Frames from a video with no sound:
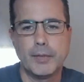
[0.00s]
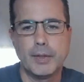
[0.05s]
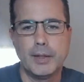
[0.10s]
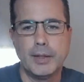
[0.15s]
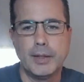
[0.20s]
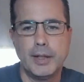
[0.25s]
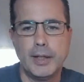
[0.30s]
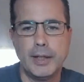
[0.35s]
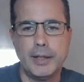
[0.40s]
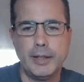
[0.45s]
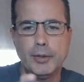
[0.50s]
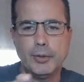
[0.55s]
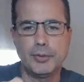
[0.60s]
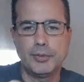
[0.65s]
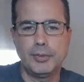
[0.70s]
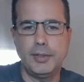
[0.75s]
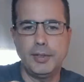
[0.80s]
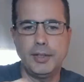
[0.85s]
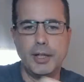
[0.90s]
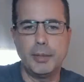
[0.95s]
And you'll
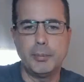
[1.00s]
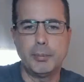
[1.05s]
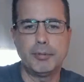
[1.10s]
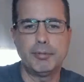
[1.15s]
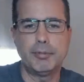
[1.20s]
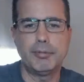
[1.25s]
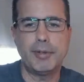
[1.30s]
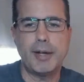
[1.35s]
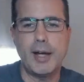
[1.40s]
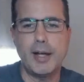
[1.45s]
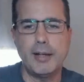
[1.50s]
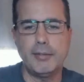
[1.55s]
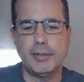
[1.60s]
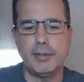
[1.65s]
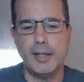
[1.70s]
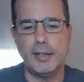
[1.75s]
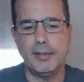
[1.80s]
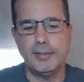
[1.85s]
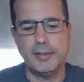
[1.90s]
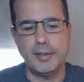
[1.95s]
see number five
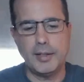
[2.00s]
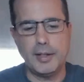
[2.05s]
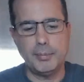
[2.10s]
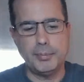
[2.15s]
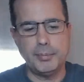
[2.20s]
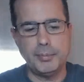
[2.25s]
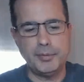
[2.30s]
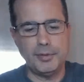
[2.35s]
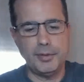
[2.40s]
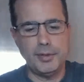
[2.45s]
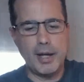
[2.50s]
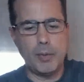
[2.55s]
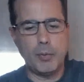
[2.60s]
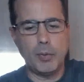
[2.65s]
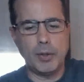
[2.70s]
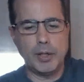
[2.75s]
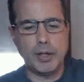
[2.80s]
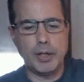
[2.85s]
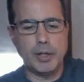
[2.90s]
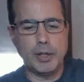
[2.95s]
lights up. So now
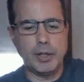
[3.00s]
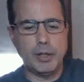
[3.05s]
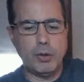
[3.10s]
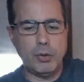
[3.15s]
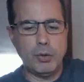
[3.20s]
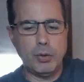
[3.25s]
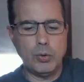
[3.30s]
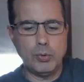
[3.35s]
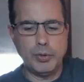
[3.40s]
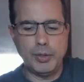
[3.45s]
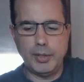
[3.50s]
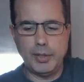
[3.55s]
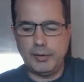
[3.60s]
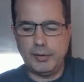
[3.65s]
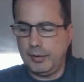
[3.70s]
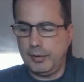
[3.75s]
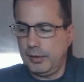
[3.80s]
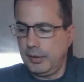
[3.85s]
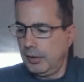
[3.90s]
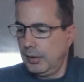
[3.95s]
we're going to hold
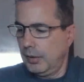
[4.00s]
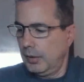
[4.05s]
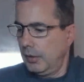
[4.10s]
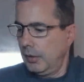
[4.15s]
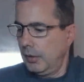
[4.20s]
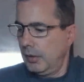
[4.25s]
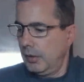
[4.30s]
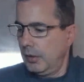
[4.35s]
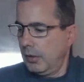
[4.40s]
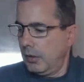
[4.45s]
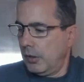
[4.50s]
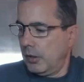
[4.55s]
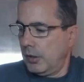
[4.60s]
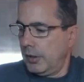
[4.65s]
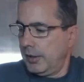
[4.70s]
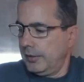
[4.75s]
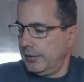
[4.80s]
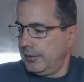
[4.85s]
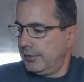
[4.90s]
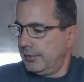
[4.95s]
it on
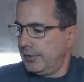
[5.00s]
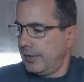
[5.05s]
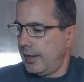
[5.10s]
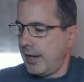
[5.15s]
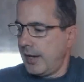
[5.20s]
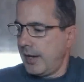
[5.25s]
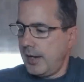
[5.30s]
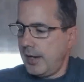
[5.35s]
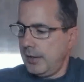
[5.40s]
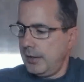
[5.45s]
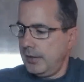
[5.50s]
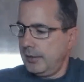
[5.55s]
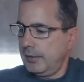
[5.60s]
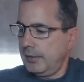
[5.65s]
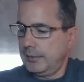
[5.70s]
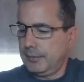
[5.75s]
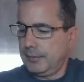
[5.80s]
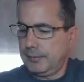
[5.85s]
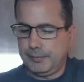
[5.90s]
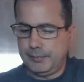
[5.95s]
its side.
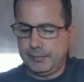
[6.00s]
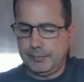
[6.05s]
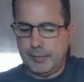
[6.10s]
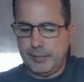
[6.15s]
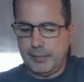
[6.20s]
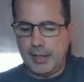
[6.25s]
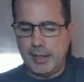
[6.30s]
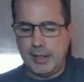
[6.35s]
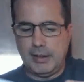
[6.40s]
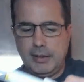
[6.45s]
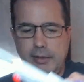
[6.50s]
I'll leave